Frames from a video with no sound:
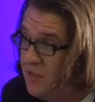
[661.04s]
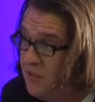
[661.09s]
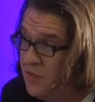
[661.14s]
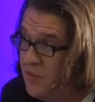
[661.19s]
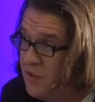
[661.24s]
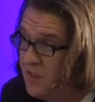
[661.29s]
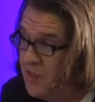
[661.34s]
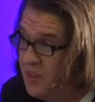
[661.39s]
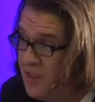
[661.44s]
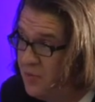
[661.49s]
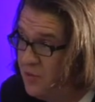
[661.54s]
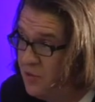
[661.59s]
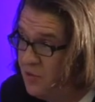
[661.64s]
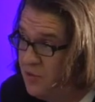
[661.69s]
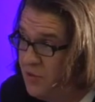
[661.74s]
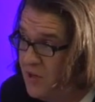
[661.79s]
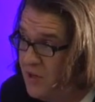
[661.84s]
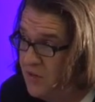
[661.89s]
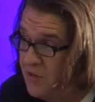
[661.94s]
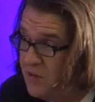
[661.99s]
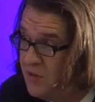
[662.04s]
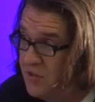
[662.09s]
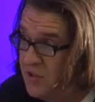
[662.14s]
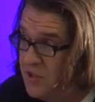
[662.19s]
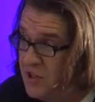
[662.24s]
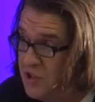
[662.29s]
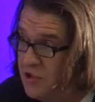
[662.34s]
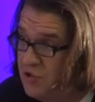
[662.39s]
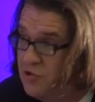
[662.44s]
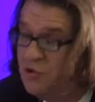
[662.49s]
of the King Baudouin
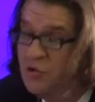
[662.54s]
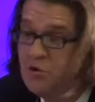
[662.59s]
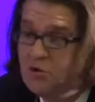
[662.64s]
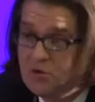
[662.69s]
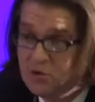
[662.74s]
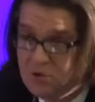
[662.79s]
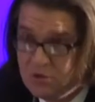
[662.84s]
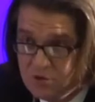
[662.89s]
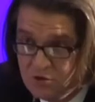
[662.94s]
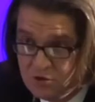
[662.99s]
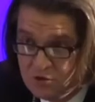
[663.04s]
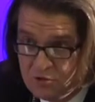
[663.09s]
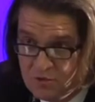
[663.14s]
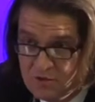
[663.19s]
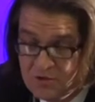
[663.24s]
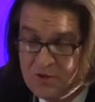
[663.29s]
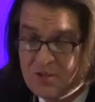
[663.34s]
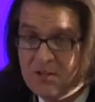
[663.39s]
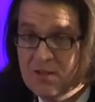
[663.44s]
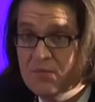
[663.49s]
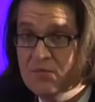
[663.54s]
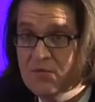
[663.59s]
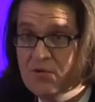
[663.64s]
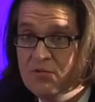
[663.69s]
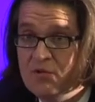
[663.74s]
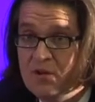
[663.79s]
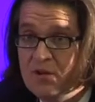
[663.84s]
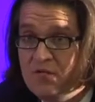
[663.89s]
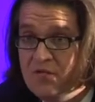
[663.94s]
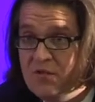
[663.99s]
Foundation. You all know the King
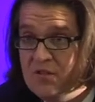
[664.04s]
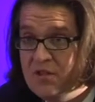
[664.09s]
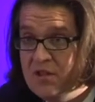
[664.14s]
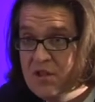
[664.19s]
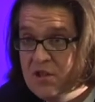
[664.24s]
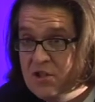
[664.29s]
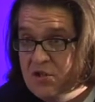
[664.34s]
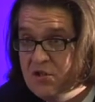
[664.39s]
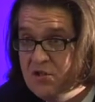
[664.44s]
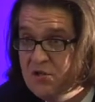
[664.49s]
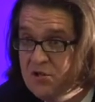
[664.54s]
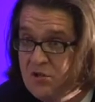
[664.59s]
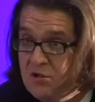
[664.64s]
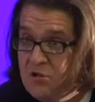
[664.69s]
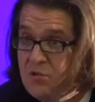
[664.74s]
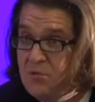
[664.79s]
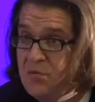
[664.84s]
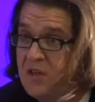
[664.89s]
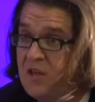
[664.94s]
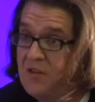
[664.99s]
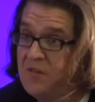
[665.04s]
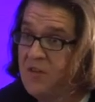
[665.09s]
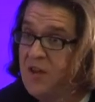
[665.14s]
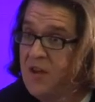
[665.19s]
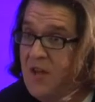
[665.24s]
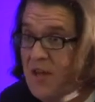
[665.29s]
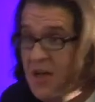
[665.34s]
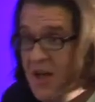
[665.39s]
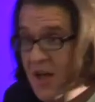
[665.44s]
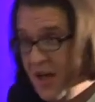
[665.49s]
Baudouin Foundation. You know we have
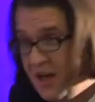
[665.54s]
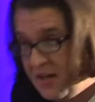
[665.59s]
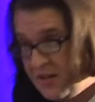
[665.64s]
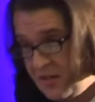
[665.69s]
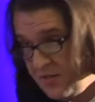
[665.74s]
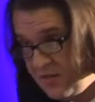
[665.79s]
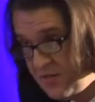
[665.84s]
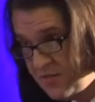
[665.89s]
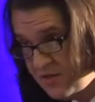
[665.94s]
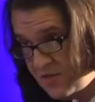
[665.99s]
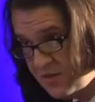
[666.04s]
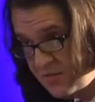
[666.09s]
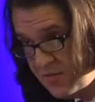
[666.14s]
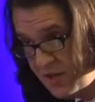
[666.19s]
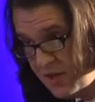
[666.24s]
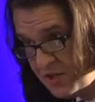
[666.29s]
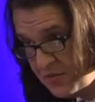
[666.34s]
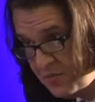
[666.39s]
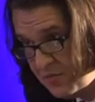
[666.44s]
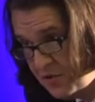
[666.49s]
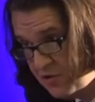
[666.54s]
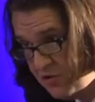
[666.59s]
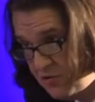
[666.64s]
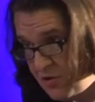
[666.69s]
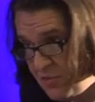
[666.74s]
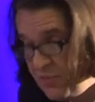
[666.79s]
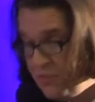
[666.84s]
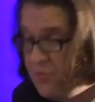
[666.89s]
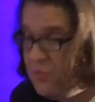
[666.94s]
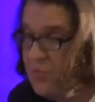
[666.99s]
activities in Belgium and
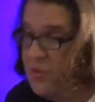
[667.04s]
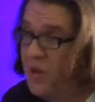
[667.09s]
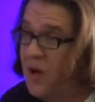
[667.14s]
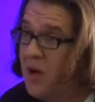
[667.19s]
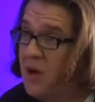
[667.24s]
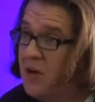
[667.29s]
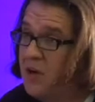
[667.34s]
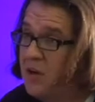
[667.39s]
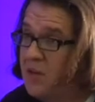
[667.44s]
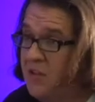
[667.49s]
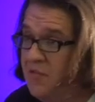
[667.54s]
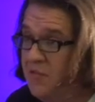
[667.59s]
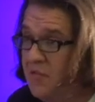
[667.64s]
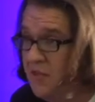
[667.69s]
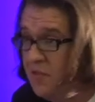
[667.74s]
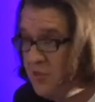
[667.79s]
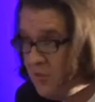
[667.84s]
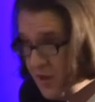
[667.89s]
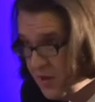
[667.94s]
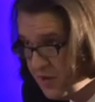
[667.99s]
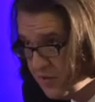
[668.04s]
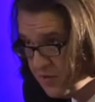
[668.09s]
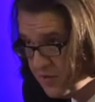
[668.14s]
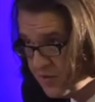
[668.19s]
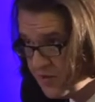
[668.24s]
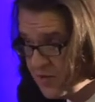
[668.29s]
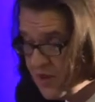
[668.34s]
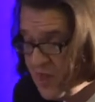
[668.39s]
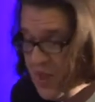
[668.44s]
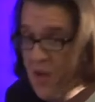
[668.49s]
Europe. We are giving
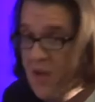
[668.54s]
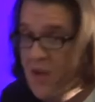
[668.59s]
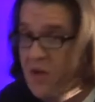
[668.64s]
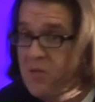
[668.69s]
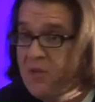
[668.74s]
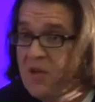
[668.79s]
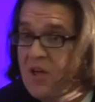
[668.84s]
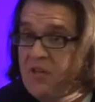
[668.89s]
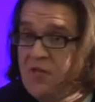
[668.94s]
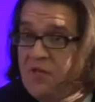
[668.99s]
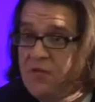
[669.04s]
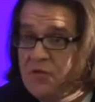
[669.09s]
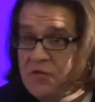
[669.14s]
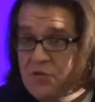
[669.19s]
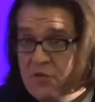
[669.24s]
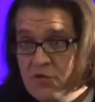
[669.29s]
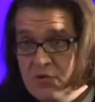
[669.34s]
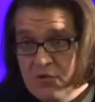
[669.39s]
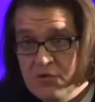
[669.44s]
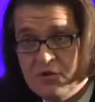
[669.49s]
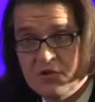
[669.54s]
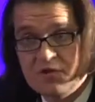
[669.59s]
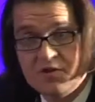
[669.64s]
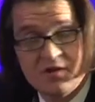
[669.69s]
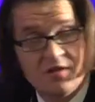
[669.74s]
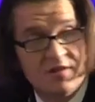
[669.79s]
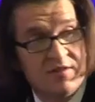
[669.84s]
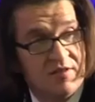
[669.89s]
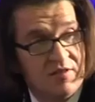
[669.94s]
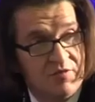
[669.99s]
grants. We have
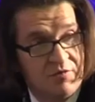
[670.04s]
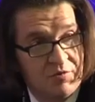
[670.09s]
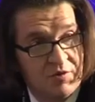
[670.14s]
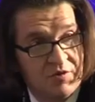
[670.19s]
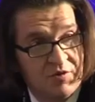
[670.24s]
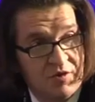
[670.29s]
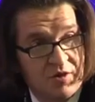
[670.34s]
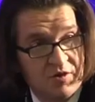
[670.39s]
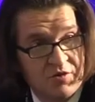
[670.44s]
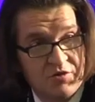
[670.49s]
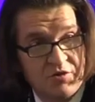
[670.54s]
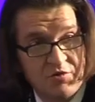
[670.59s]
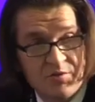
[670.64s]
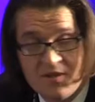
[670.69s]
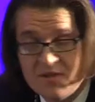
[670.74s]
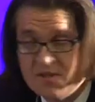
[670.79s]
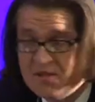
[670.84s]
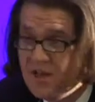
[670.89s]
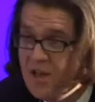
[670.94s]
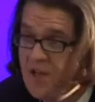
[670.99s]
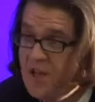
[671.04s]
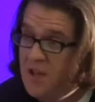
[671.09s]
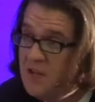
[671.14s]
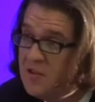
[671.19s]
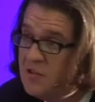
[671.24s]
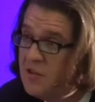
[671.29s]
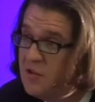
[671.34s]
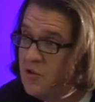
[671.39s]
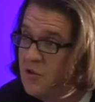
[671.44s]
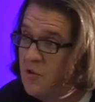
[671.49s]
donors in different countries.
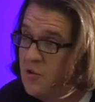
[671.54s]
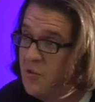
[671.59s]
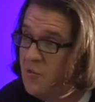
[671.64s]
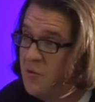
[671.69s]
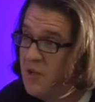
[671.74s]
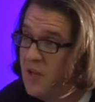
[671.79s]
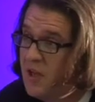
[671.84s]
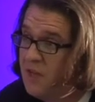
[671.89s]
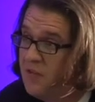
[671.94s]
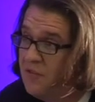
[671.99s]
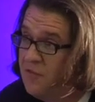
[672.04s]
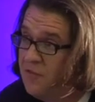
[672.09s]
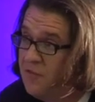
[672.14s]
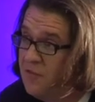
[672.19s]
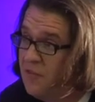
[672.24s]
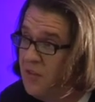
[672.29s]
So we have